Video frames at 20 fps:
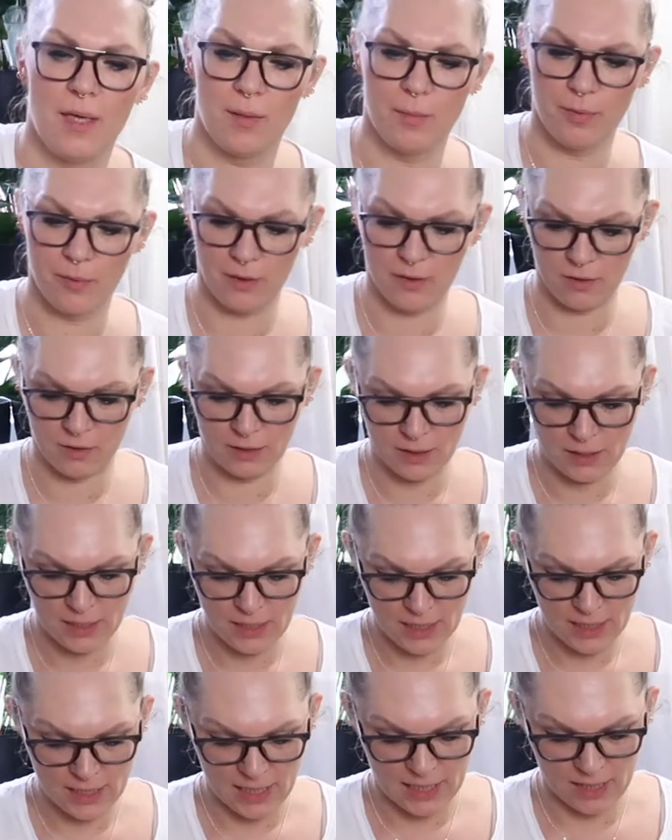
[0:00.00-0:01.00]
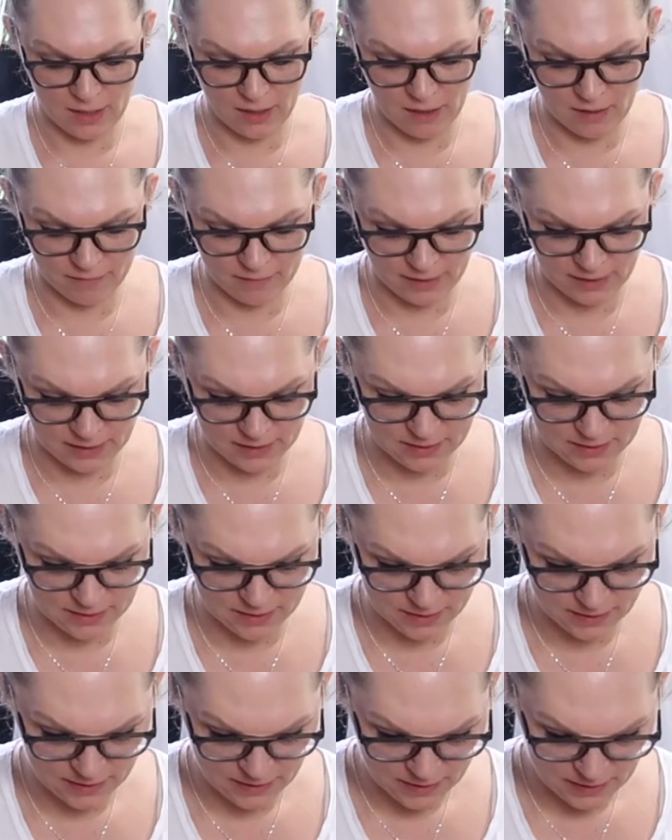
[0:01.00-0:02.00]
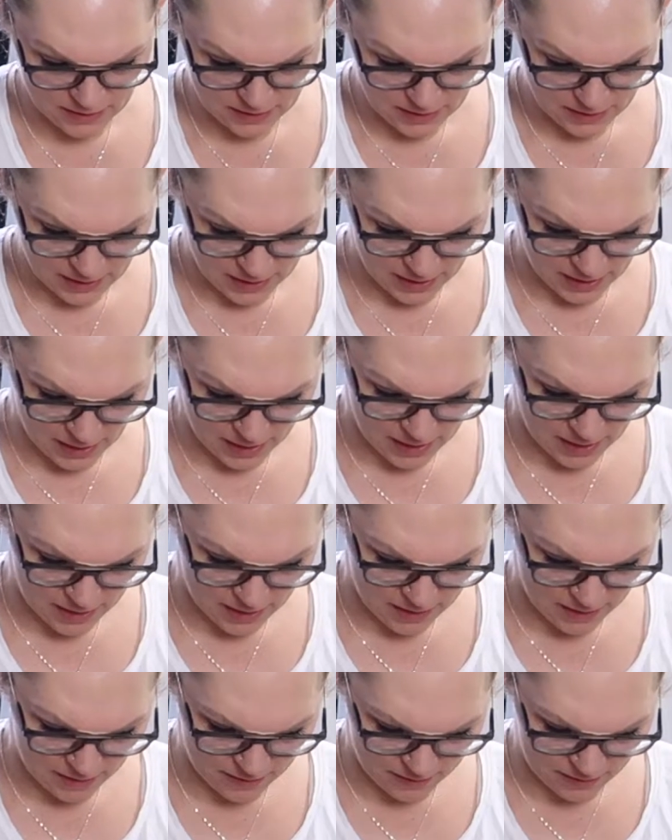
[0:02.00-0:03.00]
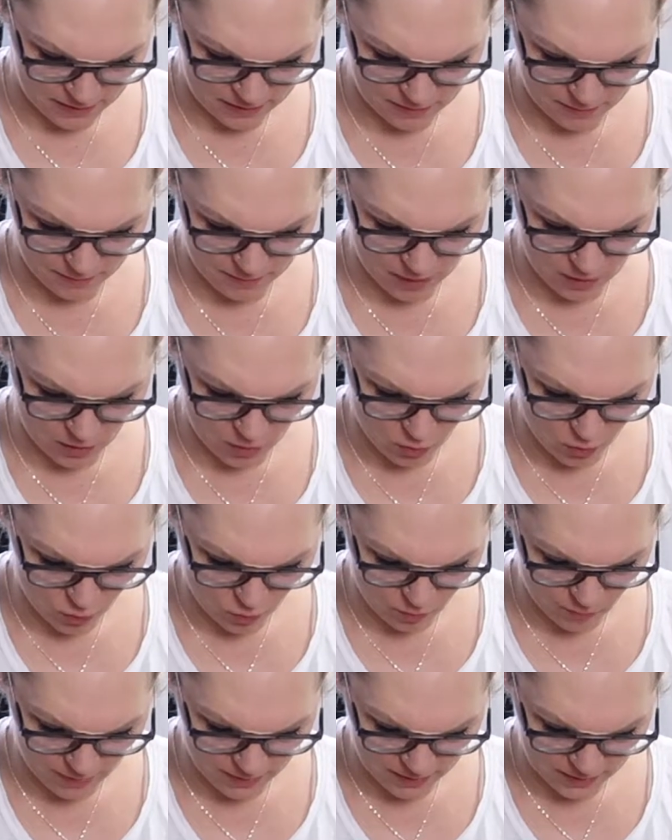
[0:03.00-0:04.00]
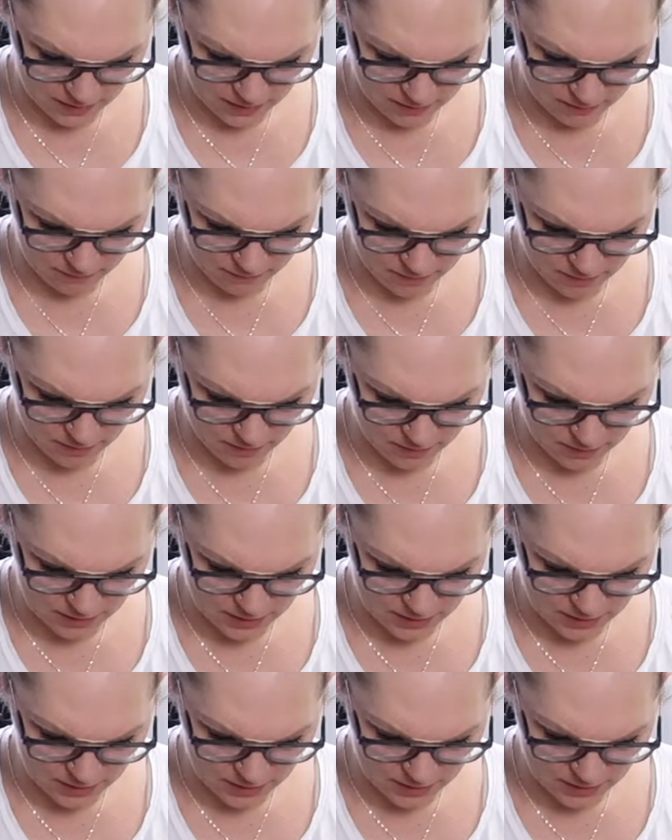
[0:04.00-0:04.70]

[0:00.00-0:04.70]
paper. I love it. Let me open very